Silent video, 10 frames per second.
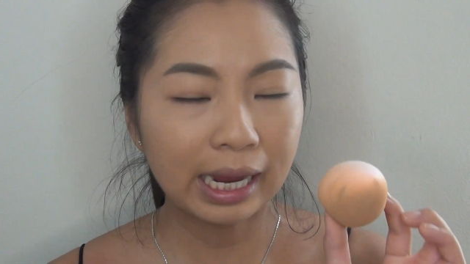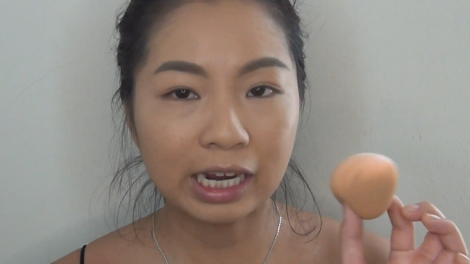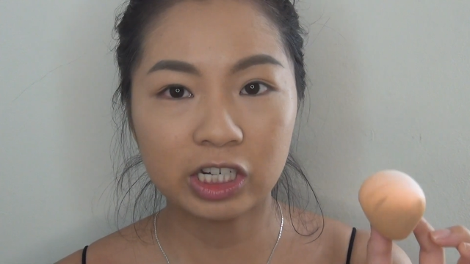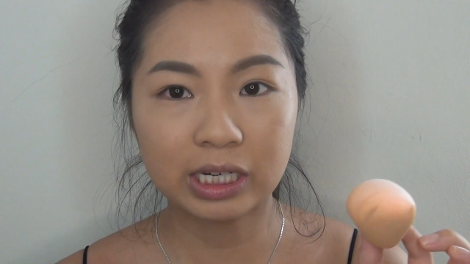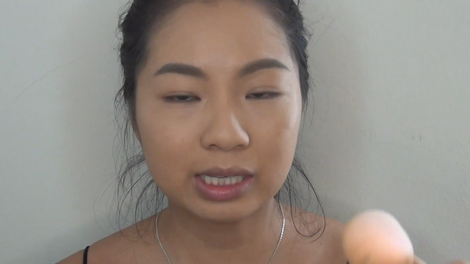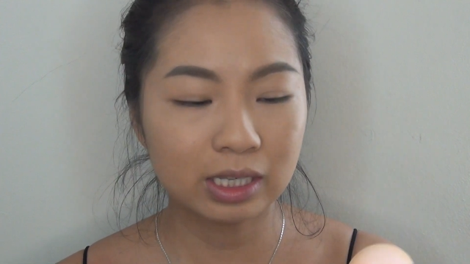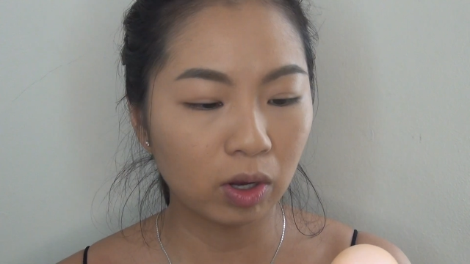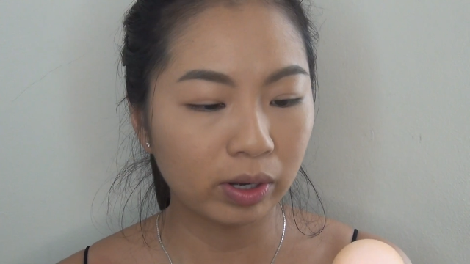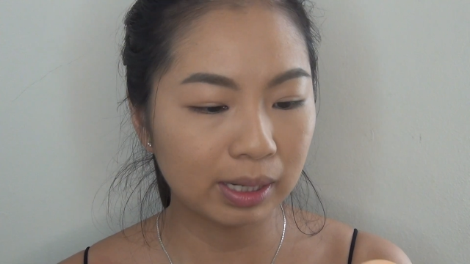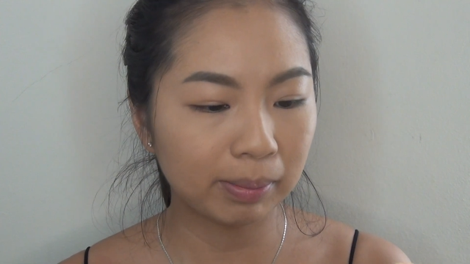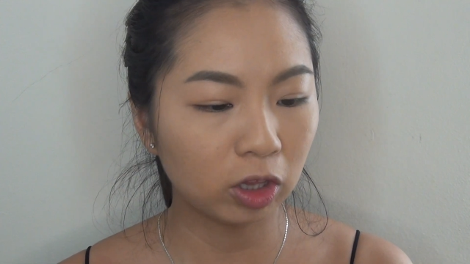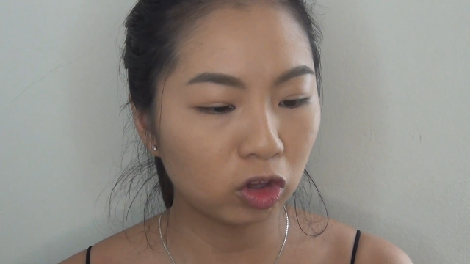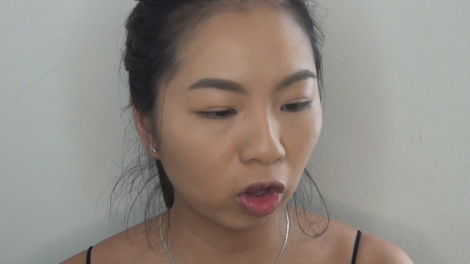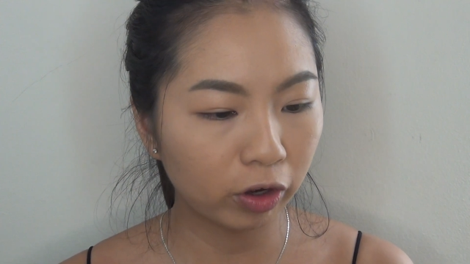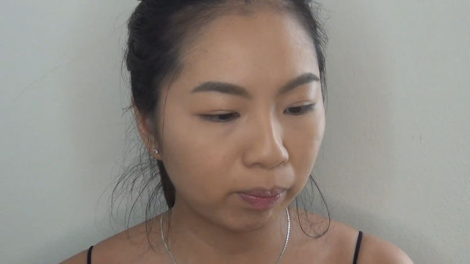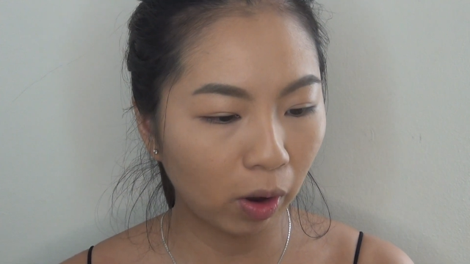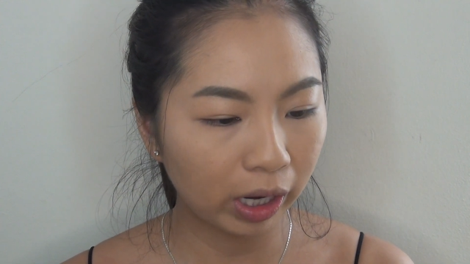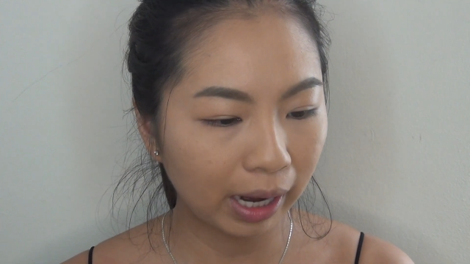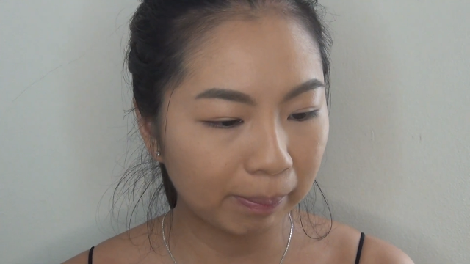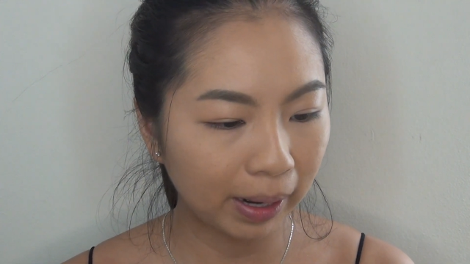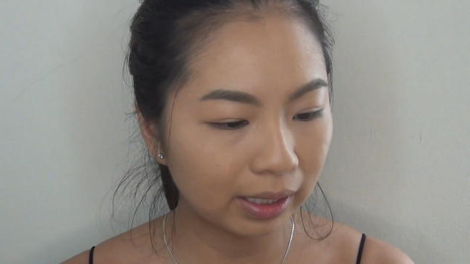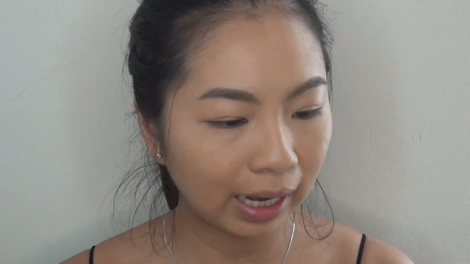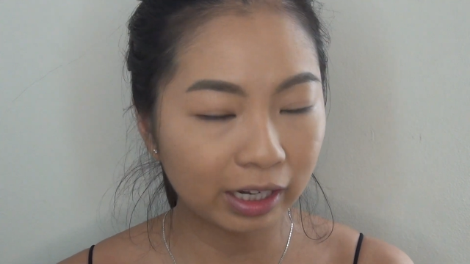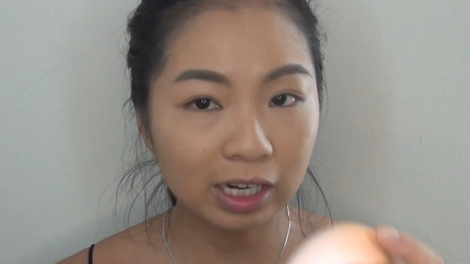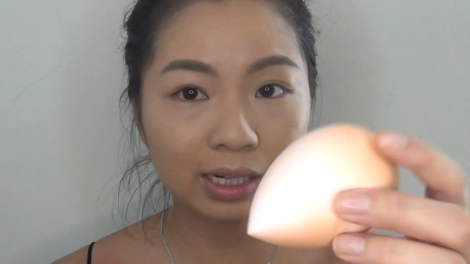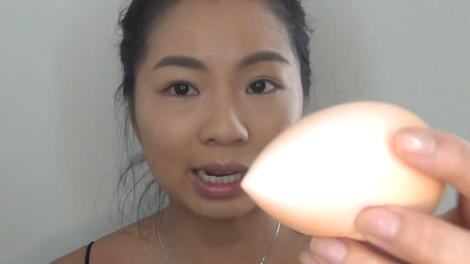it just soaks up a lot of product, but like